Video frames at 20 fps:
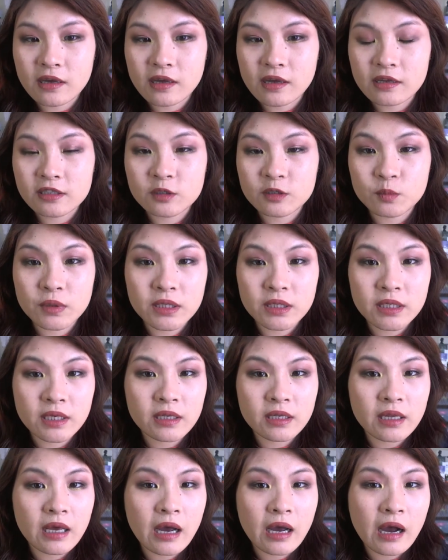it's been
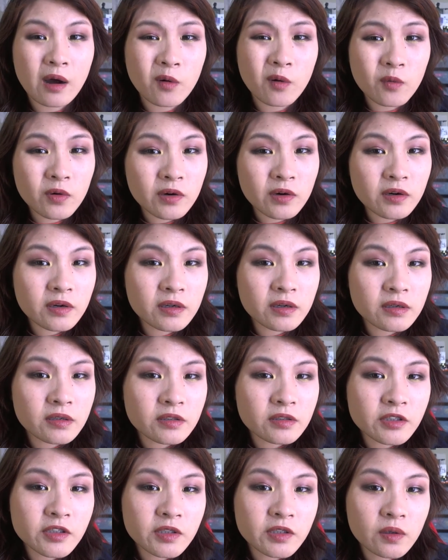an
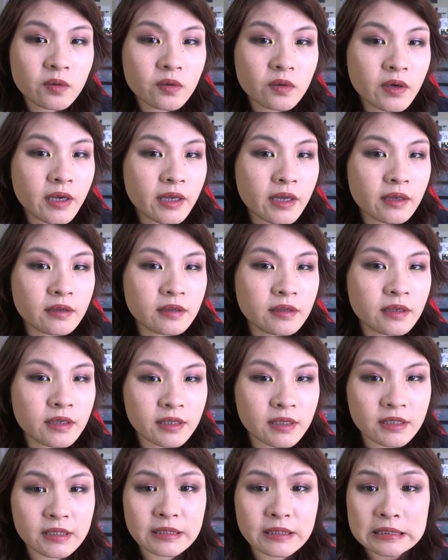hour or so and
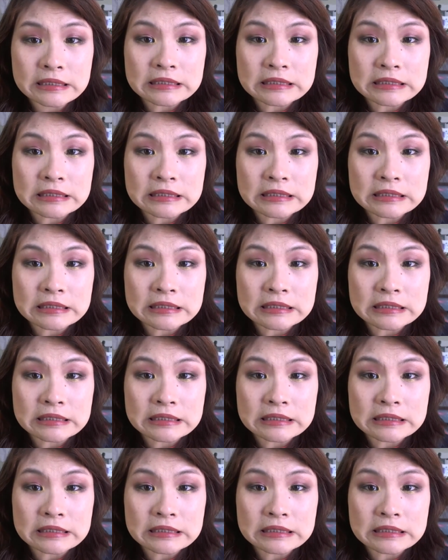uh,